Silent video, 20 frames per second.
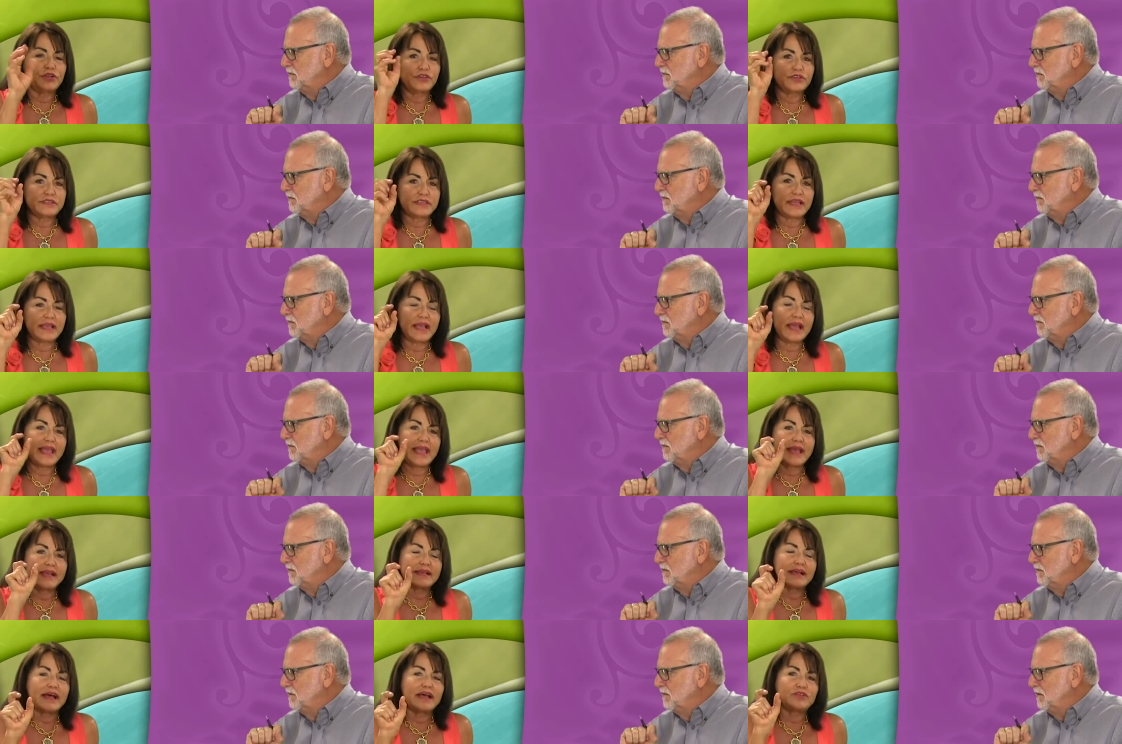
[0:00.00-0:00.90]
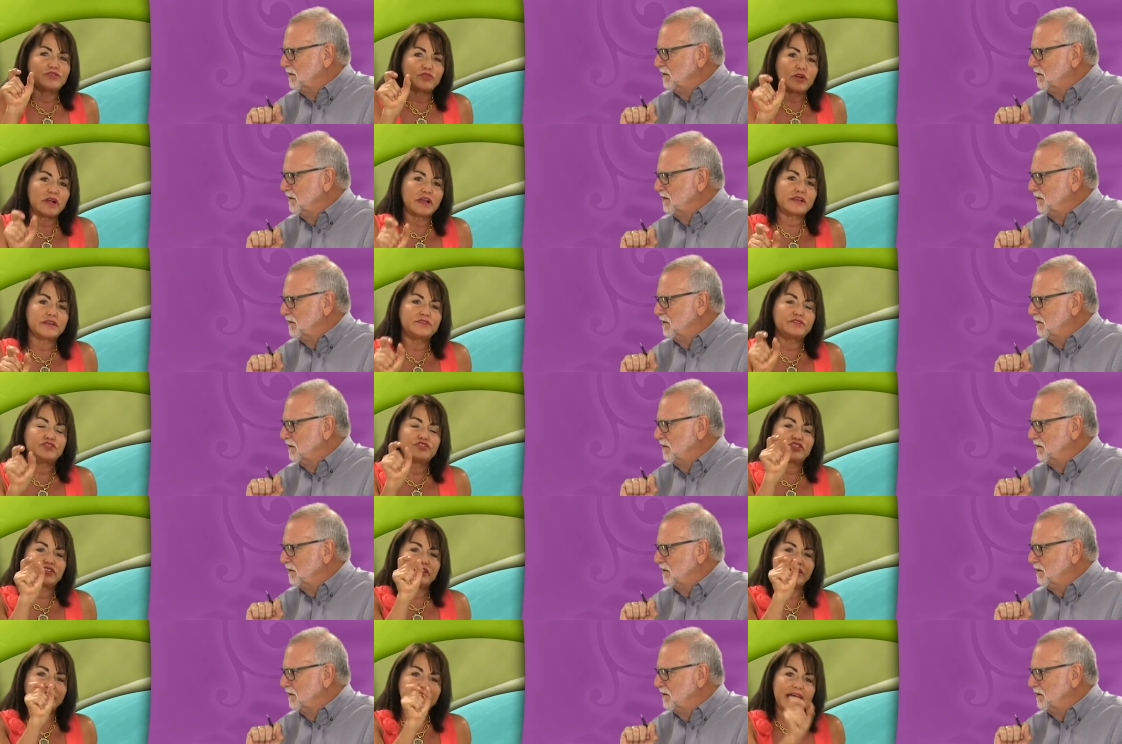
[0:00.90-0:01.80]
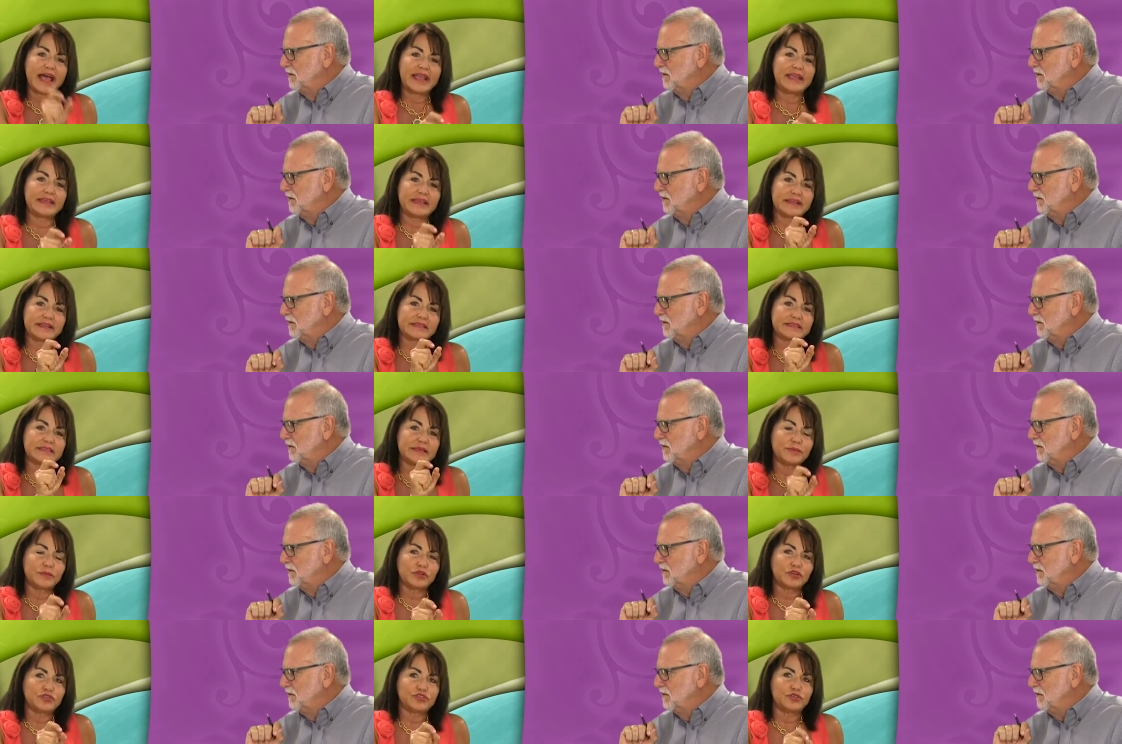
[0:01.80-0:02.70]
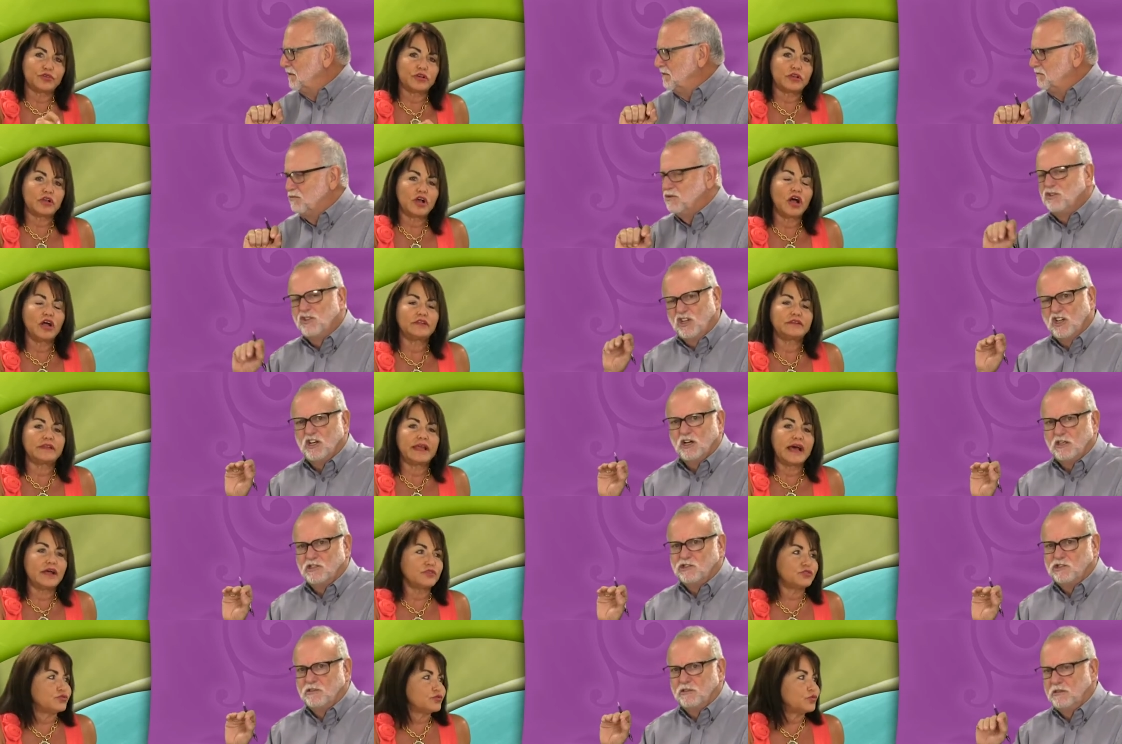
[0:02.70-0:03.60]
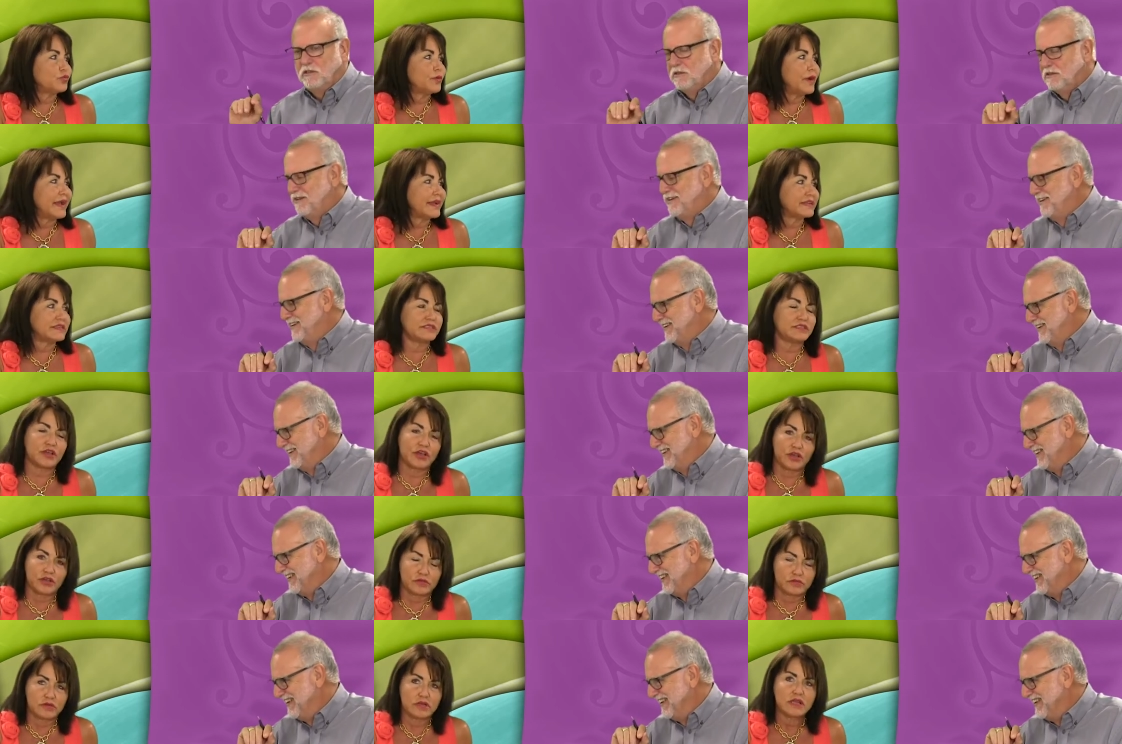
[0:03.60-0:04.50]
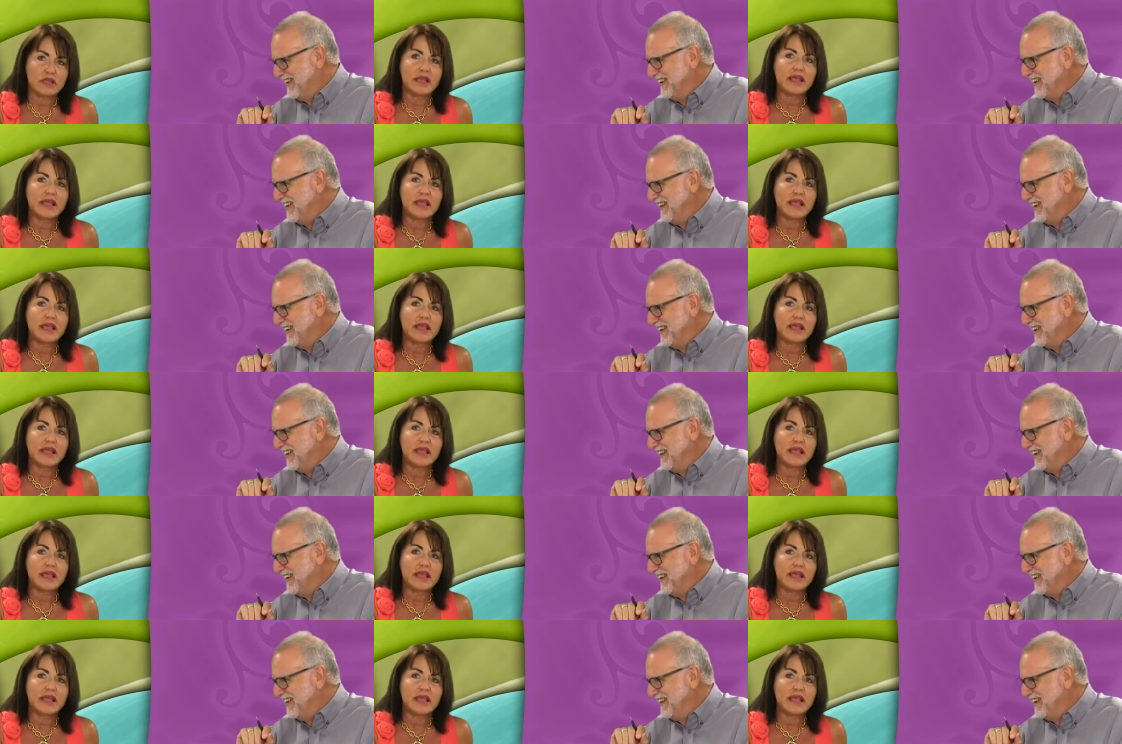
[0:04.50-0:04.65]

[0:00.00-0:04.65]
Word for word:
Speaker 1: using a drug like it, similar to it called naltrexone,